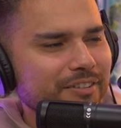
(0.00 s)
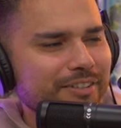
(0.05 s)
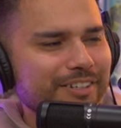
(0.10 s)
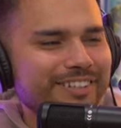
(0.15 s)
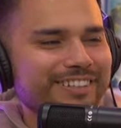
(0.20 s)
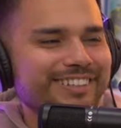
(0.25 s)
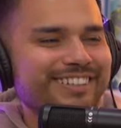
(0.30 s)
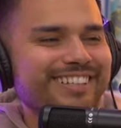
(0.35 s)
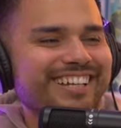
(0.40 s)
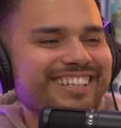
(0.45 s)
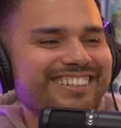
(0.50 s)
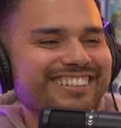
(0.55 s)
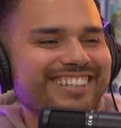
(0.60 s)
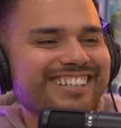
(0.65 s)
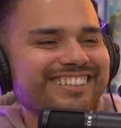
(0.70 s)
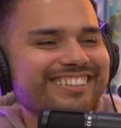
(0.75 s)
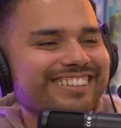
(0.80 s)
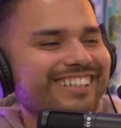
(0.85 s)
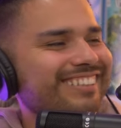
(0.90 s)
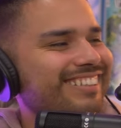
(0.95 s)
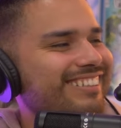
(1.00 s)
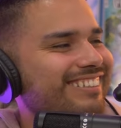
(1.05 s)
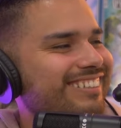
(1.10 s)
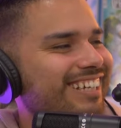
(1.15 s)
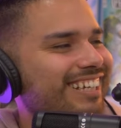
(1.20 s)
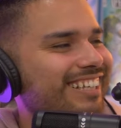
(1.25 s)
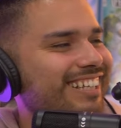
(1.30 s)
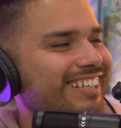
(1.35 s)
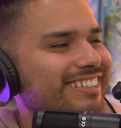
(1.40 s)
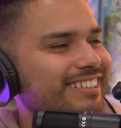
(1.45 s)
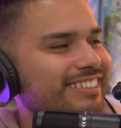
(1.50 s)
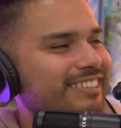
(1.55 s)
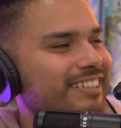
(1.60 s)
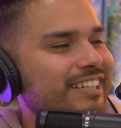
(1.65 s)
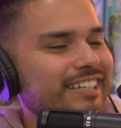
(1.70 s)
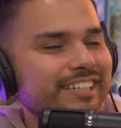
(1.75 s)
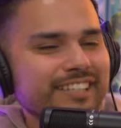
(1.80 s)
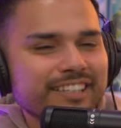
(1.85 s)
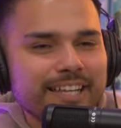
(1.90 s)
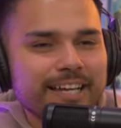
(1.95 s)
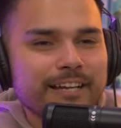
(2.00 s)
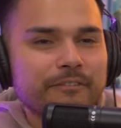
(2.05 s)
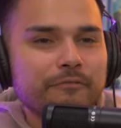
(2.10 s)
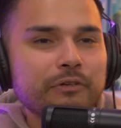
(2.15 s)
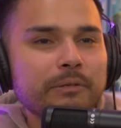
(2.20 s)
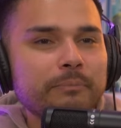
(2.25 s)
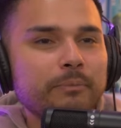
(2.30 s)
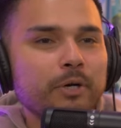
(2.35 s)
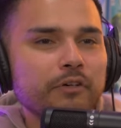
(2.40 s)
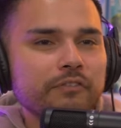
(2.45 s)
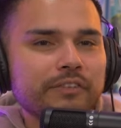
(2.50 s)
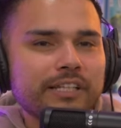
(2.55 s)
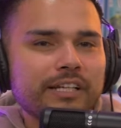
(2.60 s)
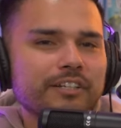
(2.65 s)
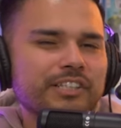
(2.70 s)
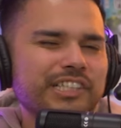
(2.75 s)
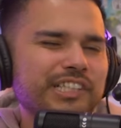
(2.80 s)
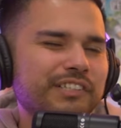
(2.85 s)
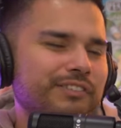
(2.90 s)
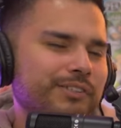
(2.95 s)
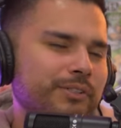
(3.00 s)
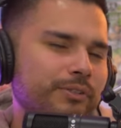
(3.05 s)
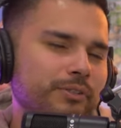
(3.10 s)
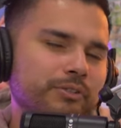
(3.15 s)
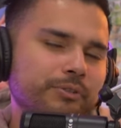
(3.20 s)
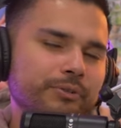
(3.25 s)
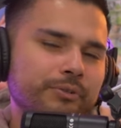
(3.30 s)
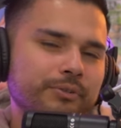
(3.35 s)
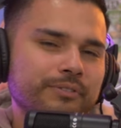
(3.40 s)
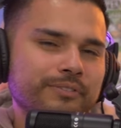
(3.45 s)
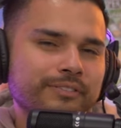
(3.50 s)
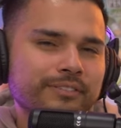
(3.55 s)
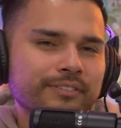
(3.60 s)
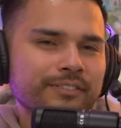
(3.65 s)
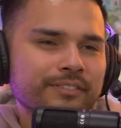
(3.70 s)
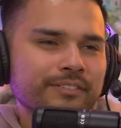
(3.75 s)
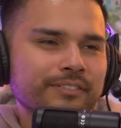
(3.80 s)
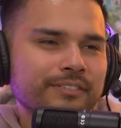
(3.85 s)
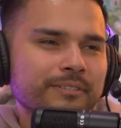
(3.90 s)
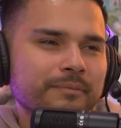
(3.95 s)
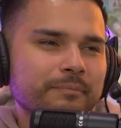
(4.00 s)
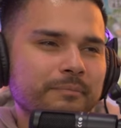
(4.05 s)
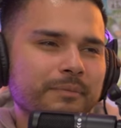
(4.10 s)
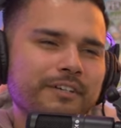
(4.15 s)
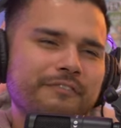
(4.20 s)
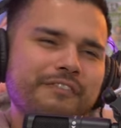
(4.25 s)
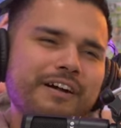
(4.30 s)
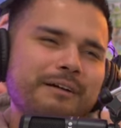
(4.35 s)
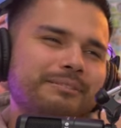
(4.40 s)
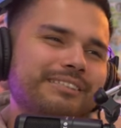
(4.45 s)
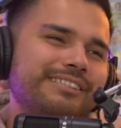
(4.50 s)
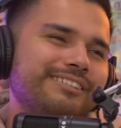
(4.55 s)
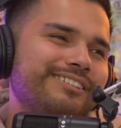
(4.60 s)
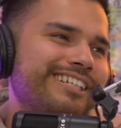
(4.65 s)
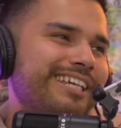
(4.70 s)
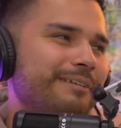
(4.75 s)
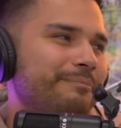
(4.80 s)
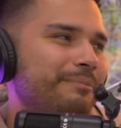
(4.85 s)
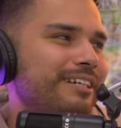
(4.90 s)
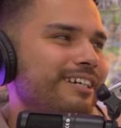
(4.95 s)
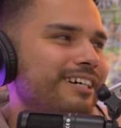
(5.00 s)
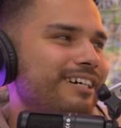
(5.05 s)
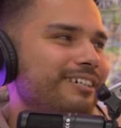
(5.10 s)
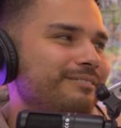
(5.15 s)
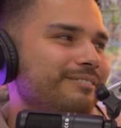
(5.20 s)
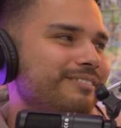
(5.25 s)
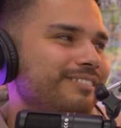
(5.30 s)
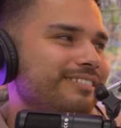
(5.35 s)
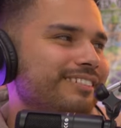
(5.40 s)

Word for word: Not not not not that sense. Like if we both let ourselves go, cool. But if I'm still keeping up,